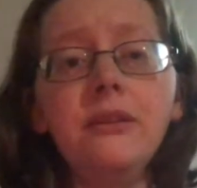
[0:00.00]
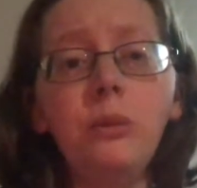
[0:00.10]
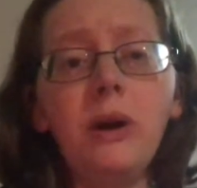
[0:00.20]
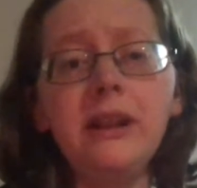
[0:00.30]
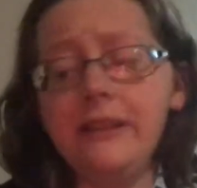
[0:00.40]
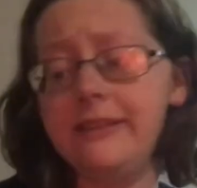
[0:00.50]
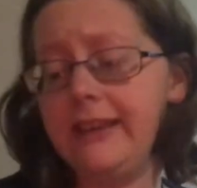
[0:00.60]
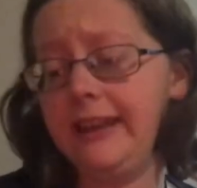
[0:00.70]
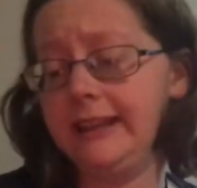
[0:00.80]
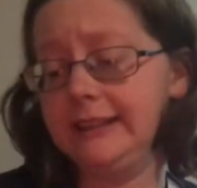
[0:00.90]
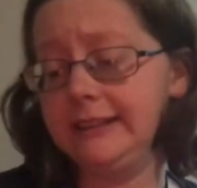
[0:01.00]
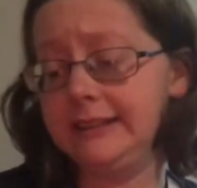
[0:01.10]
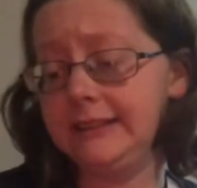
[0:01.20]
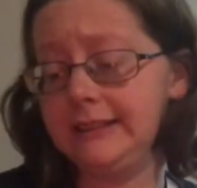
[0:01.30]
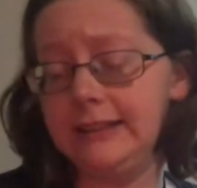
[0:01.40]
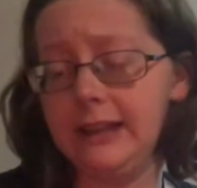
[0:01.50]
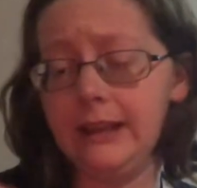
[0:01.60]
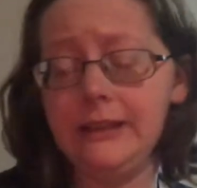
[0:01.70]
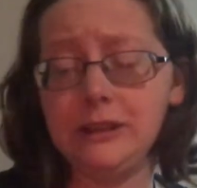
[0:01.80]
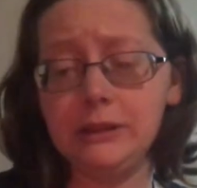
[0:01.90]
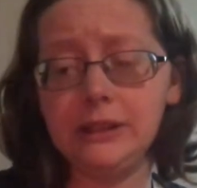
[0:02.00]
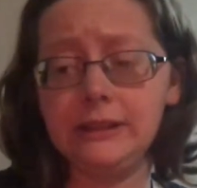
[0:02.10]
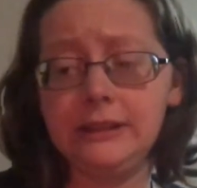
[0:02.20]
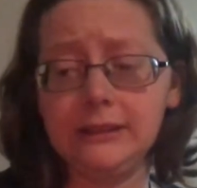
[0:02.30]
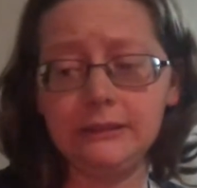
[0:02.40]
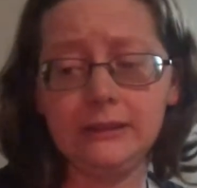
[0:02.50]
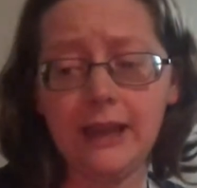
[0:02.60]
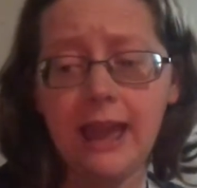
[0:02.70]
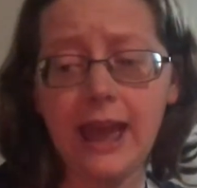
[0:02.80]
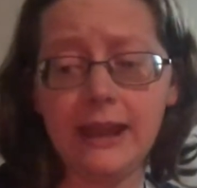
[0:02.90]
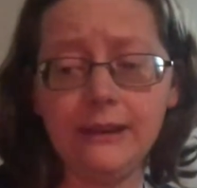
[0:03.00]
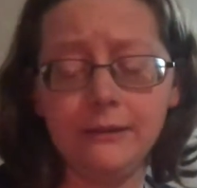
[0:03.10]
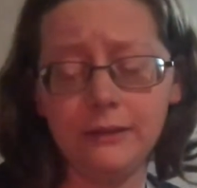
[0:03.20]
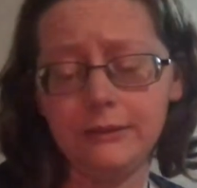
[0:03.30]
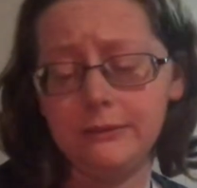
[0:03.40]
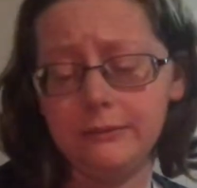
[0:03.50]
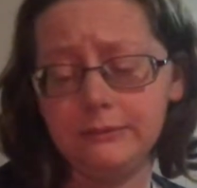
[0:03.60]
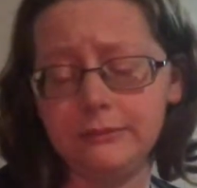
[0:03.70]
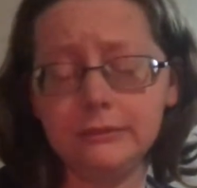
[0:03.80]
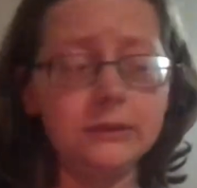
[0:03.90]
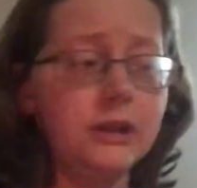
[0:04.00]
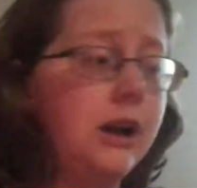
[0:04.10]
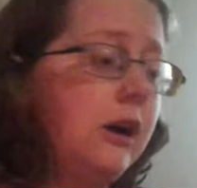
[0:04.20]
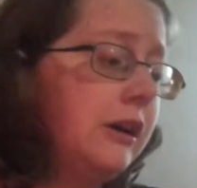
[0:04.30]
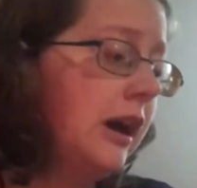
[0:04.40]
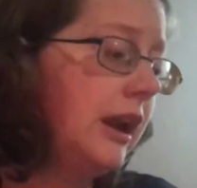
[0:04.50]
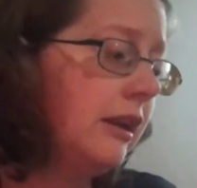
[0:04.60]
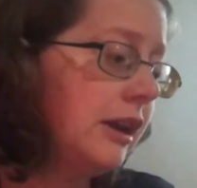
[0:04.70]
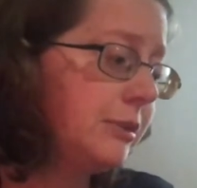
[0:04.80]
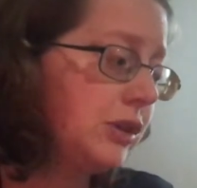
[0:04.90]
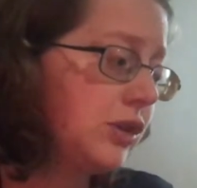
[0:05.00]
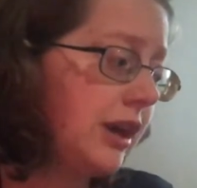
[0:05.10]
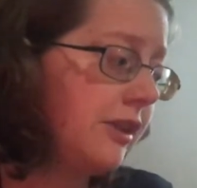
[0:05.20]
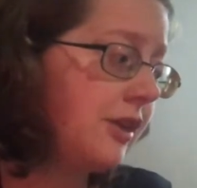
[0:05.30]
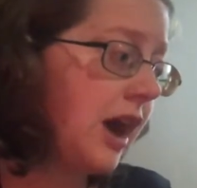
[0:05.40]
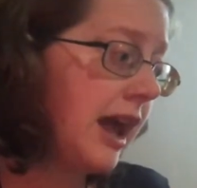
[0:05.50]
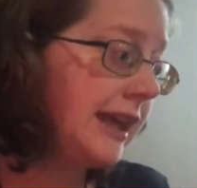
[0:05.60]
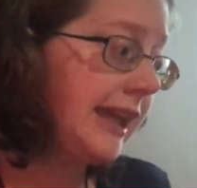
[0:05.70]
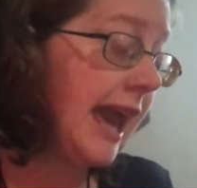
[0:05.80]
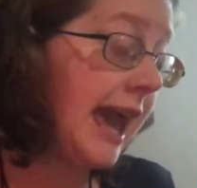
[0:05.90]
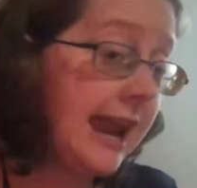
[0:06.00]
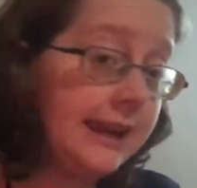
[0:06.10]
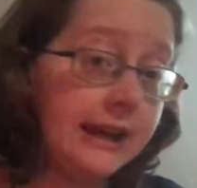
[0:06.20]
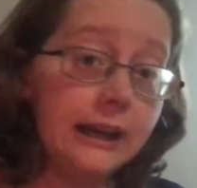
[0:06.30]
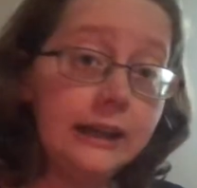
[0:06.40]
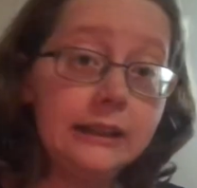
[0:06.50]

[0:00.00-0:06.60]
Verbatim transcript: one of the things that this was, they had. Oh God, I lost my train of thought again.